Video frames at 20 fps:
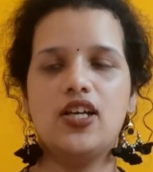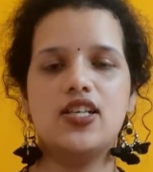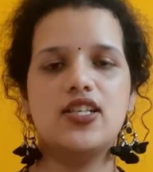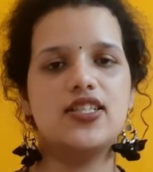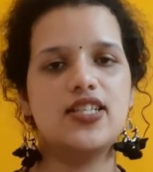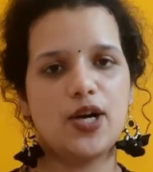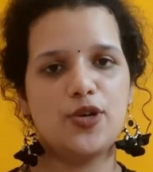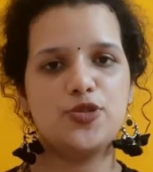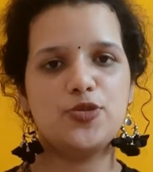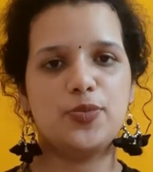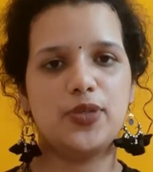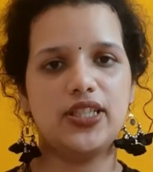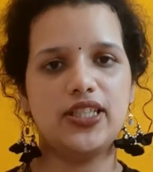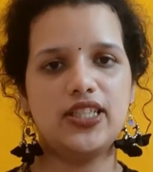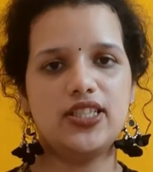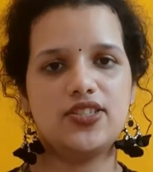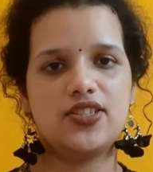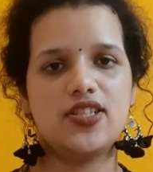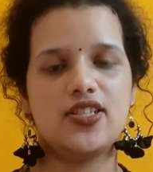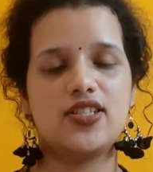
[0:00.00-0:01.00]
sounds pretty
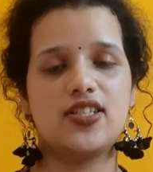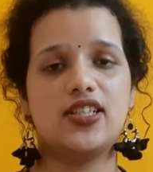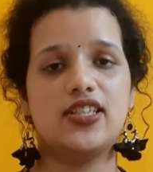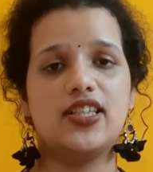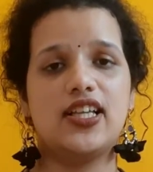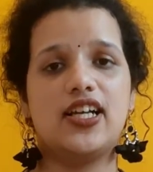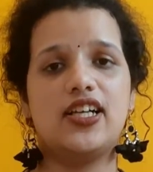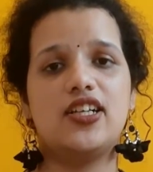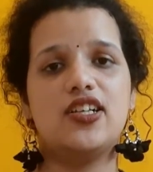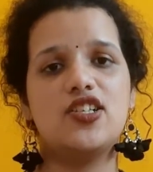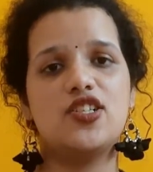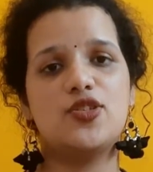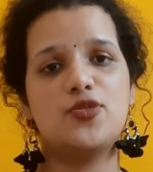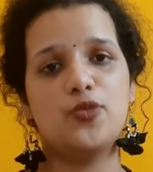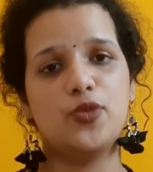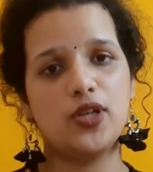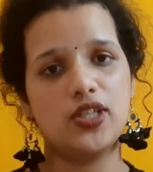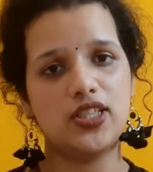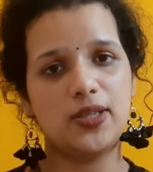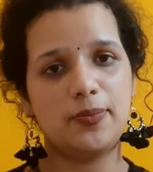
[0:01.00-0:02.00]
interesting that is
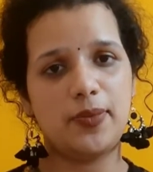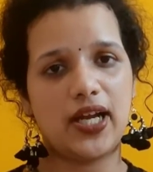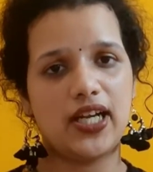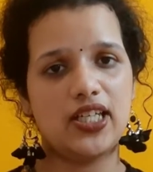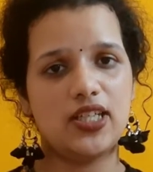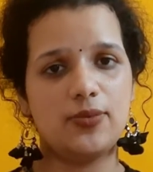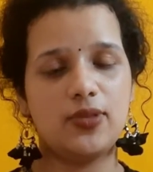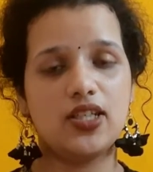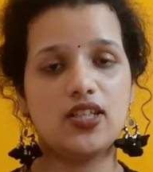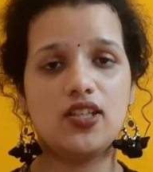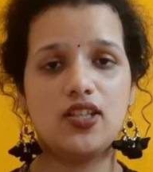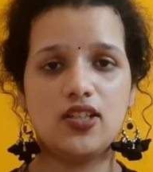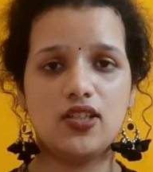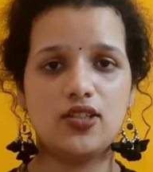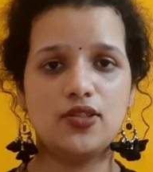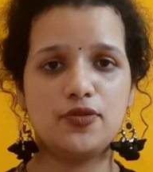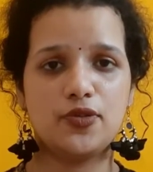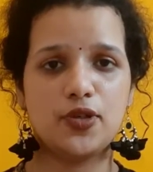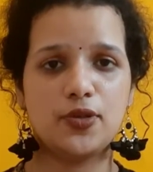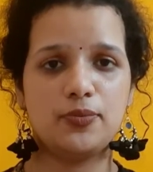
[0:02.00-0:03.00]
What the Pandemic
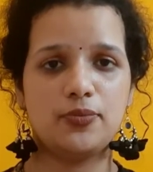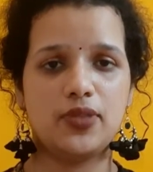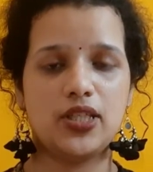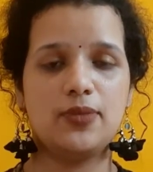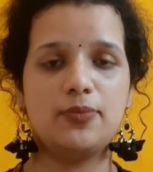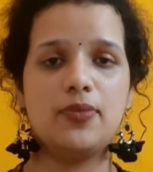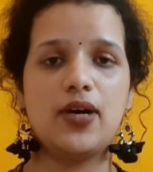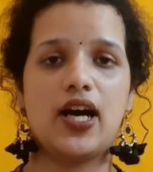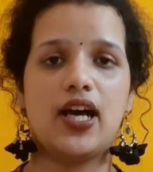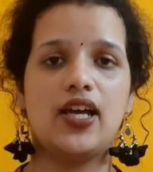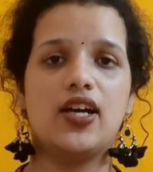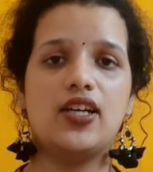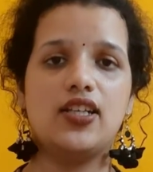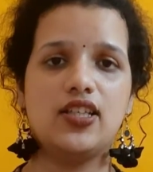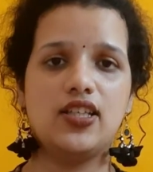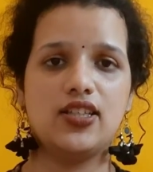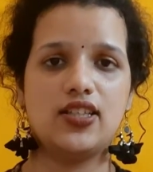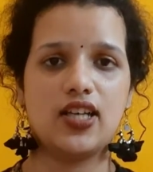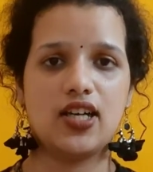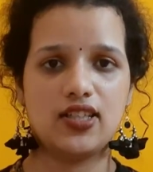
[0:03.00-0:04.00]
Learned From Me by
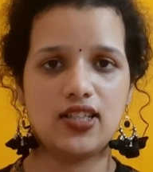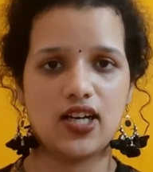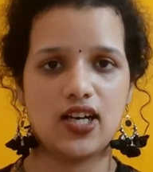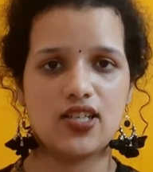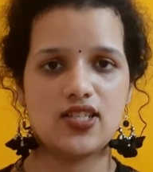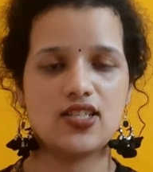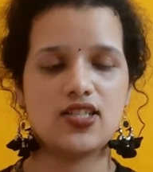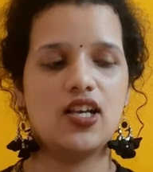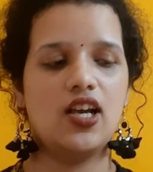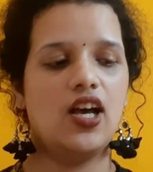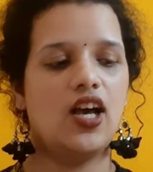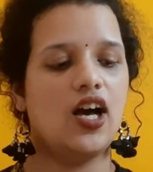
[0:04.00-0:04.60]
Anita Das.